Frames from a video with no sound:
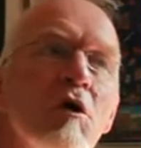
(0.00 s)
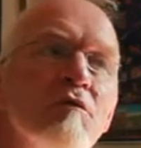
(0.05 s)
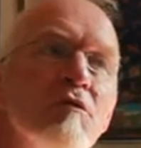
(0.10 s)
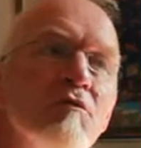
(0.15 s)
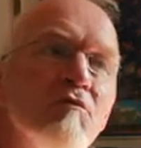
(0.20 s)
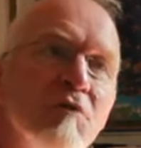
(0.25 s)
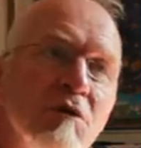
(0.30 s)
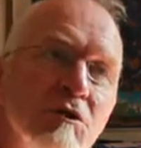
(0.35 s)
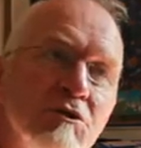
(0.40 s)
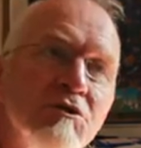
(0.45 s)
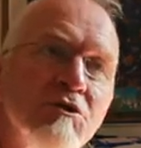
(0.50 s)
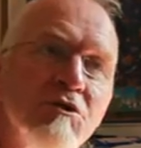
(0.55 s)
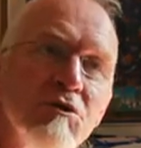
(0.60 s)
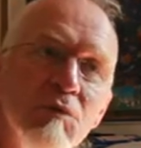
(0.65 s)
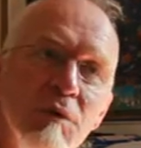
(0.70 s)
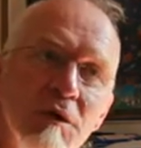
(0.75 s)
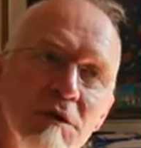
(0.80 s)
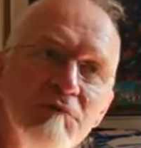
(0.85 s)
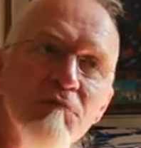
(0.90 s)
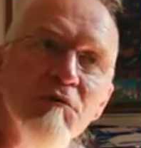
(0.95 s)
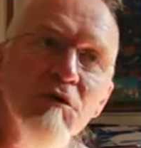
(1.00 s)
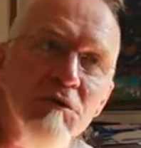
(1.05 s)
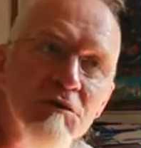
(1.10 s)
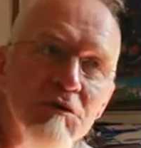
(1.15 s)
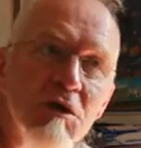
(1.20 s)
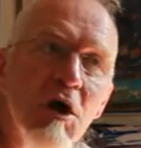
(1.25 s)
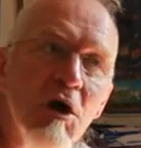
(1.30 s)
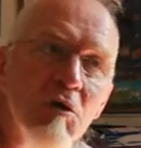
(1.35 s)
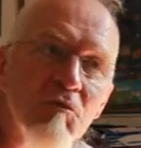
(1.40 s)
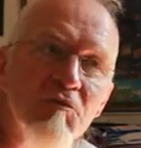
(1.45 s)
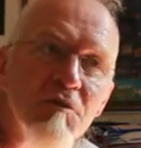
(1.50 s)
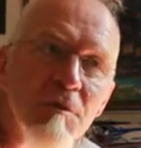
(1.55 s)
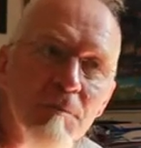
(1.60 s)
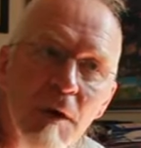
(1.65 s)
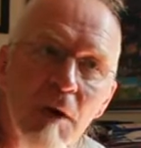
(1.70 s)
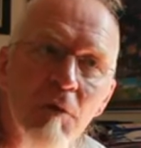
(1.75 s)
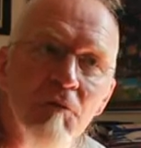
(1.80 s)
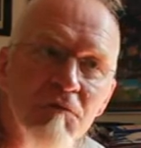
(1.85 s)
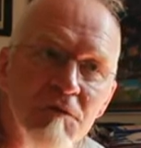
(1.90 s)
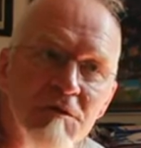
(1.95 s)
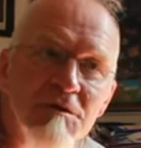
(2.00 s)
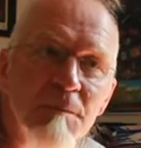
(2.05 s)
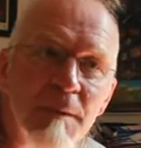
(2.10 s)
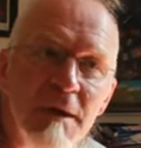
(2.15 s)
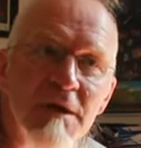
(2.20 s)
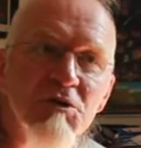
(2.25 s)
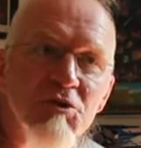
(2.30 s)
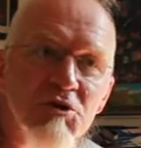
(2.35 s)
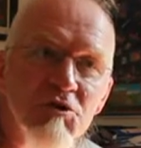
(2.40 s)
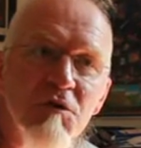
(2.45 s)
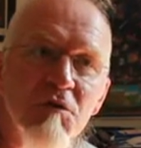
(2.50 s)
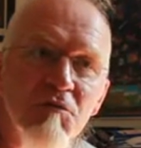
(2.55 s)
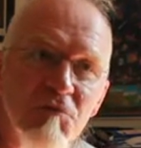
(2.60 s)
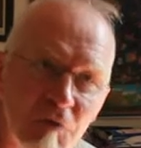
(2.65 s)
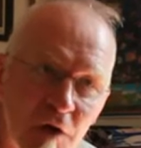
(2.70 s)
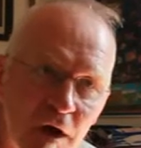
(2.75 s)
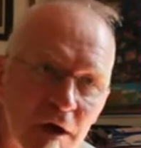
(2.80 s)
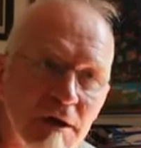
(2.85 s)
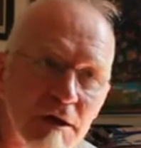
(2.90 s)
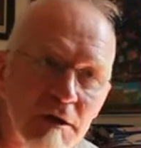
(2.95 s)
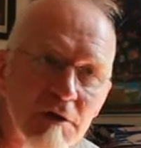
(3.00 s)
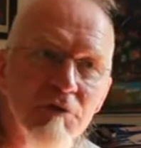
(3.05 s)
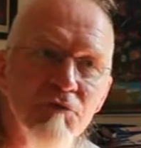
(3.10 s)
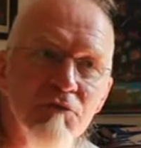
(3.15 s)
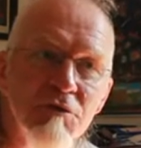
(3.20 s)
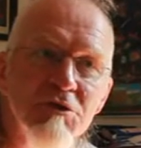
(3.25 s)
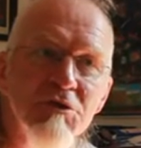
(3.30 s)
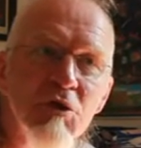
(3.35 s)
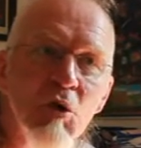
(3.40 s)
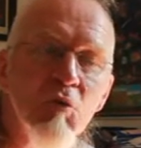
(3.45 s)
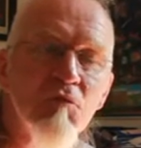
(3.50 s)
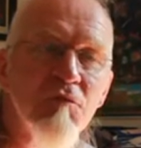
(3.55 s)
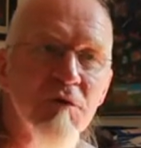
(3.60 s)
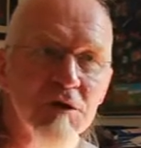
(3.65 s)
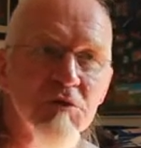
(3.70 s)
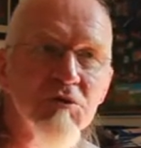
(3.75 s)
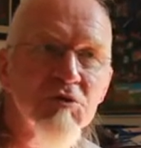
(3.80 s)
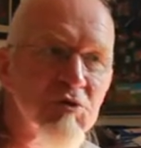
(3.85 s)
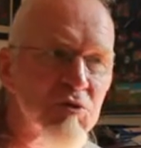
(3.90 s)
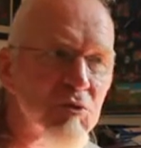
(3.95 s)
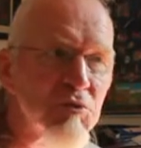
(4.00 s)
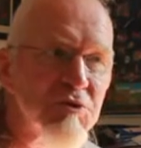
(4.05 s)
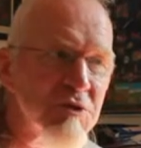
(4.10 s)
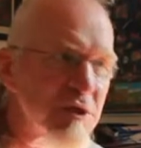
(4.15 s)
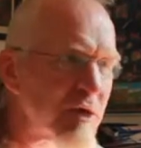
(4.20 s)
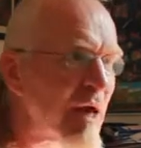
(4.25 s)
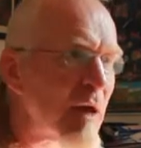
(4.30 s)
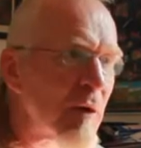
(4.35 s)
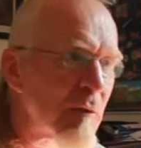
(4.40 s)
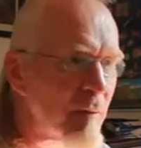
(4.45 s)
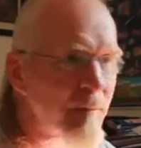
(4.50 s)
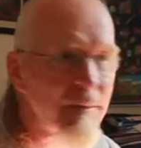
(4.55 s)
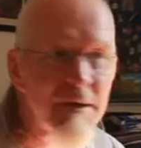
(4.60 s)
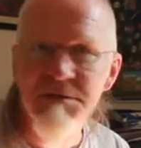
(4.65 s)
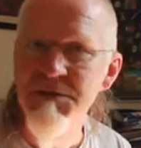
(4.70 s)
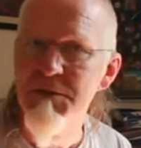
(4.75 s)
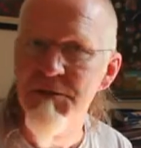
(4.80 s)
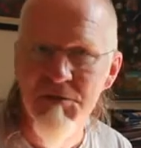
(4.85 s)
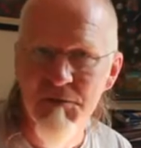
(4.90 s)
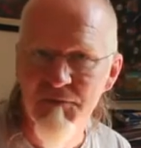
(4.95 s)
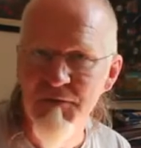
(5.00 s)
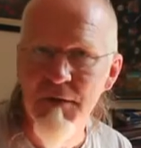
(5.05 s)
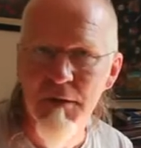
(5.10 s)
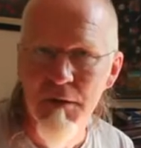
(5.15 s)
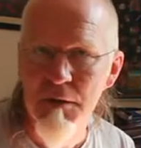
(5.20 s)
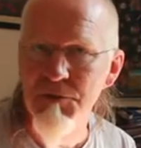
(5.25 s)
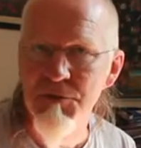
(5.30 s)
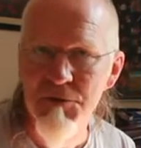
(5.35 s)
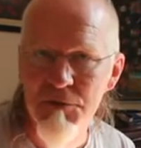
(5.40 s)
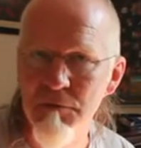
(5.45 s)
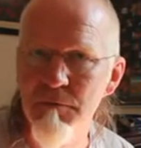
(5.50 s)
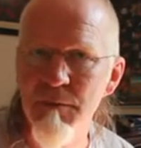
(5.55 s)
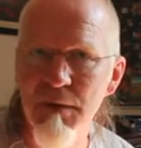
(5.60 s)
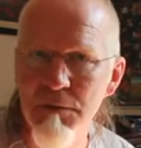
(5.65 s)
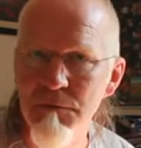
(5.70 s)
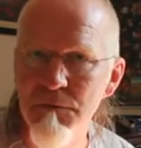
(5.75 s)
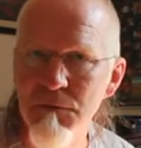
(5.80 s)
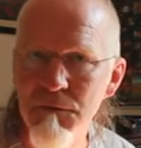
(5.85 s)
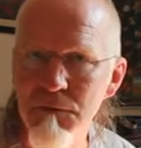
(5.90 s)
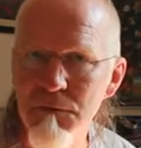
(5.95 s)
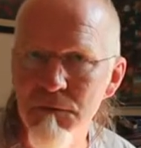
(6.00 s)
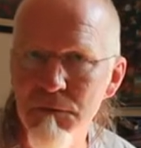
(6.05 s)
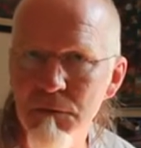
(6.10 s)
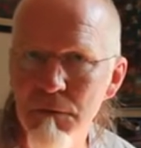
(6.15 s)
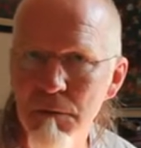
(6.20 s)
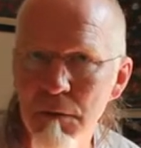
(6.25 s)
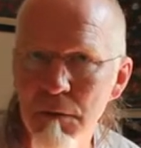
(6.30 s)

The first half of the month is about finally resolving and sorting out the messes of the last 2 months.